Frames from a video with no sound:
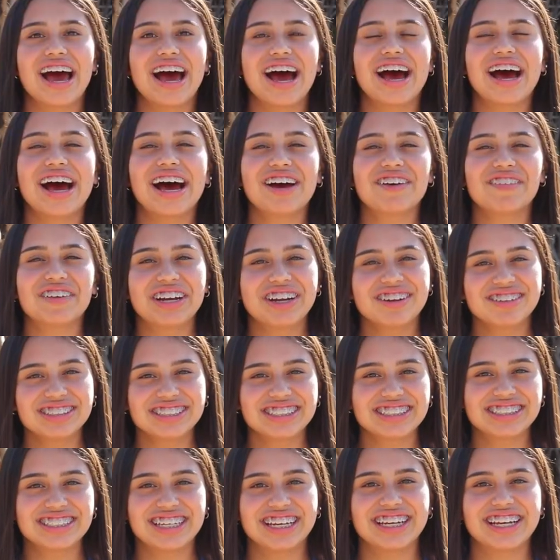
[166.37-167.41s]
Hi, my name is
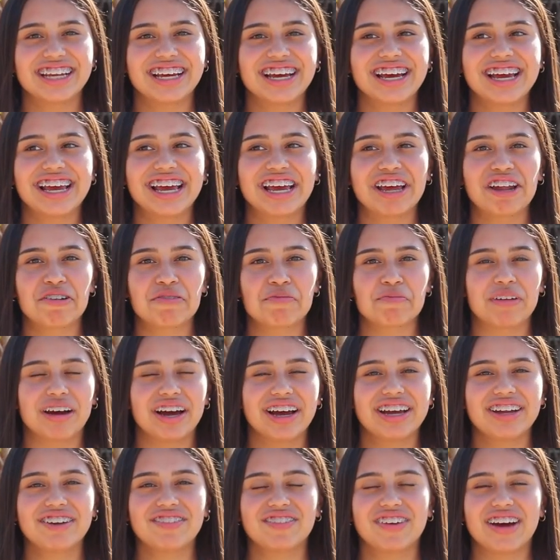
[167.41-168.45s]
Yesenia, and
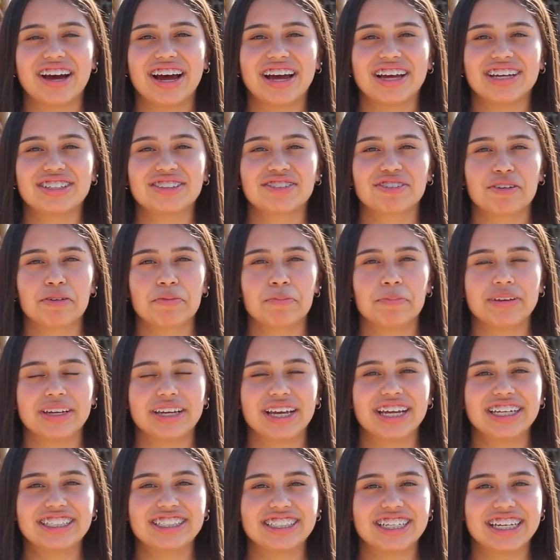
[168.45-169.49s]
my advice for
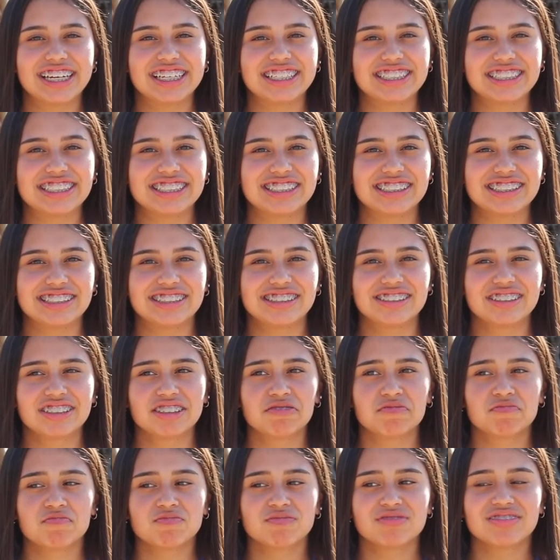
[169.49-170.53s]
BHS is
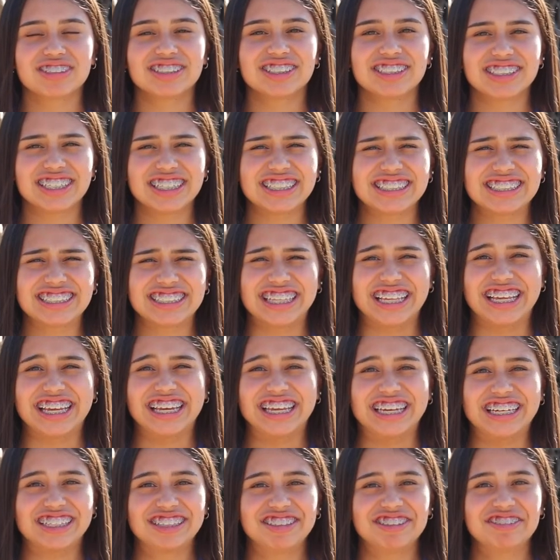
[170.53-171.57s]
just
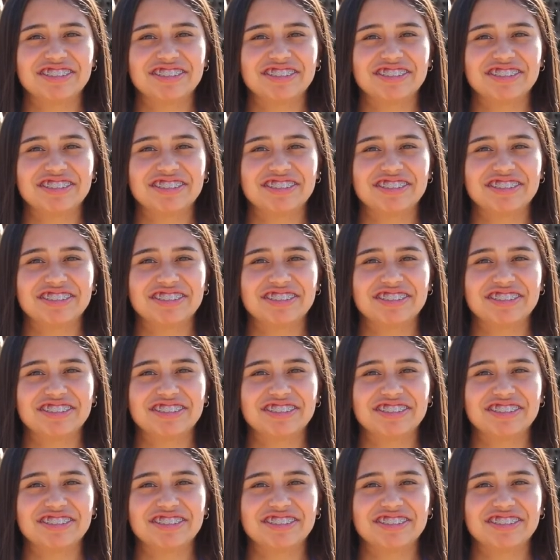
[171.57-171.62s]
slay.